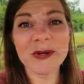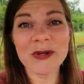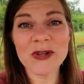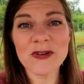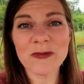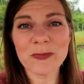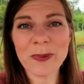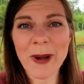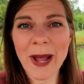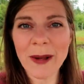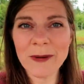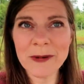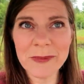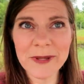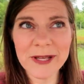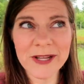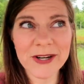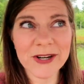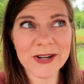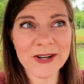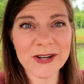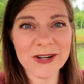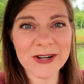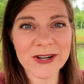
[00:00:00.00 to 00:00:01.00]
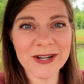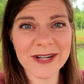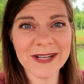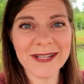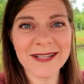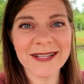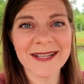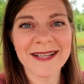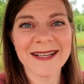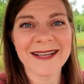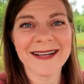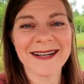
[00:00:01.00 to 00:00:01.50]
you've probably heard
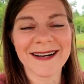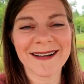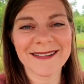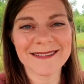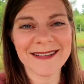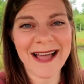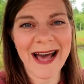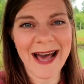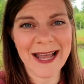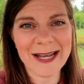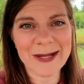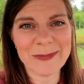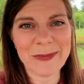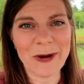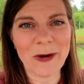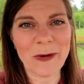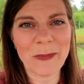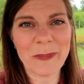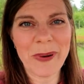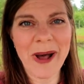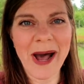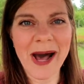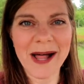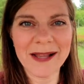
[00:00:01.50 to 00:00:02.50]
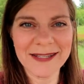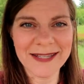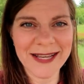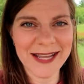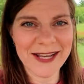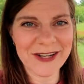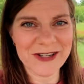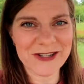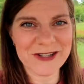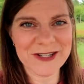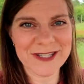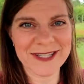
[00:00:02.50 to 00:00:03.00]
a lot about
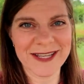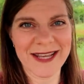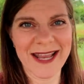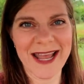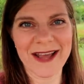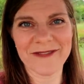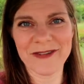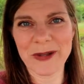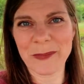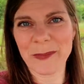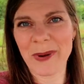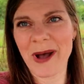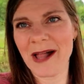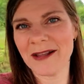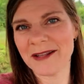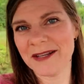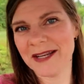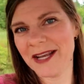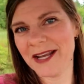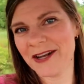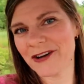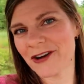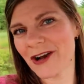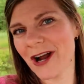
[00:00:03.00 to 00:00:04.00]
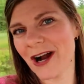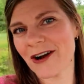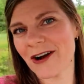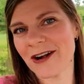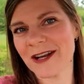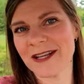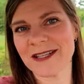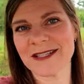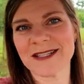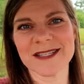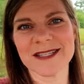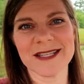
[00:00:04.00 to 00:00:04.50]
pollinators and having pollinator
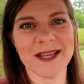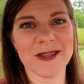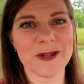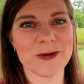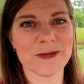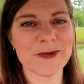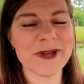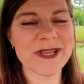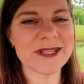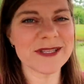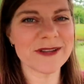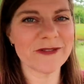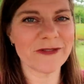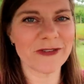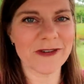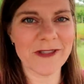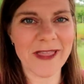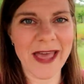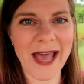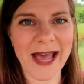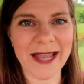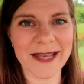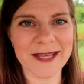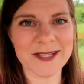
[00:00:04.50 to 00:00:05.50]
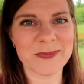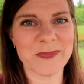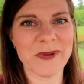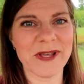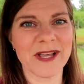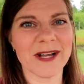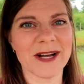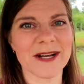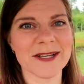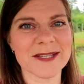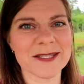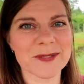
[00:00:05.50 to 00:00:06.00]
gardens, and the reason for that is
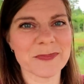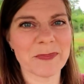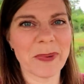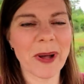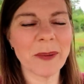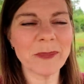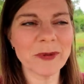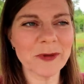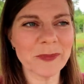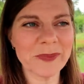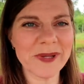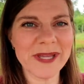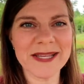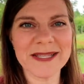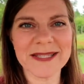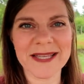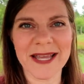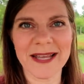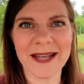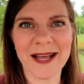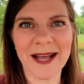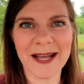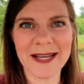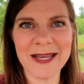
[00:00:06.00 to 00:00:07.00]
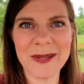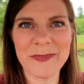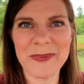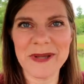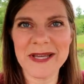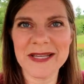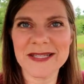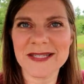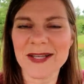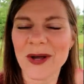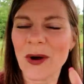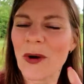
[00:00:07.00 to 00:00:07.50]
because bumblebees and
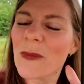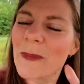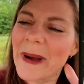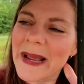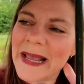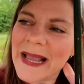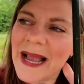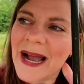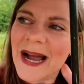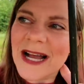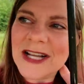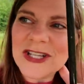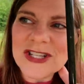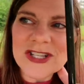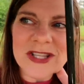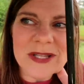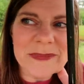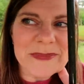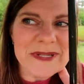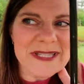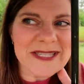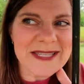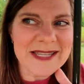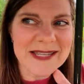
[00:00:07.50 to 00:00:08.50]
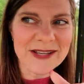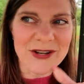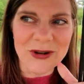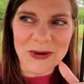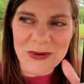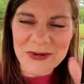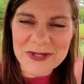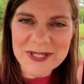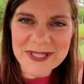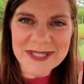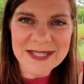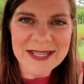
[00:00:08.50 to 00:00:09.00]
honeybees, oh my gosh, the
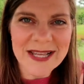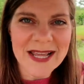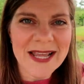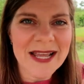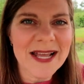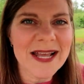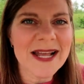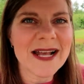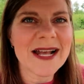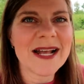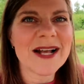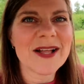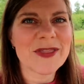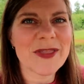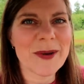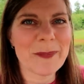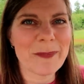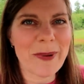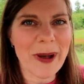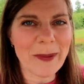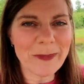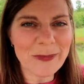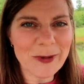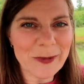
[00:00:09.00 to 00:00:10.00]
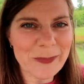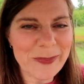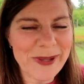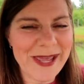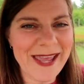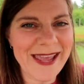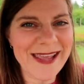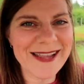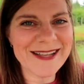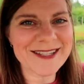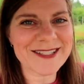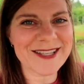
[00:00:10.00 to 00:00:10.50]
mosquitoes. The
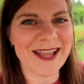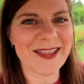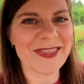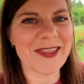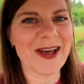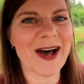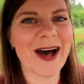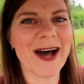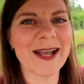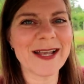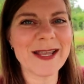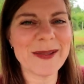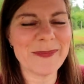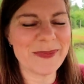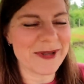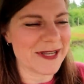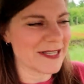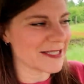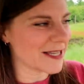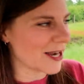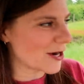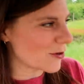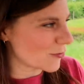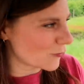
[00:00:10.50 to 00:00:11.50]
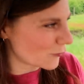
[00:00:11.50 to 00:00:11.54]
bumblebees and the honeybees are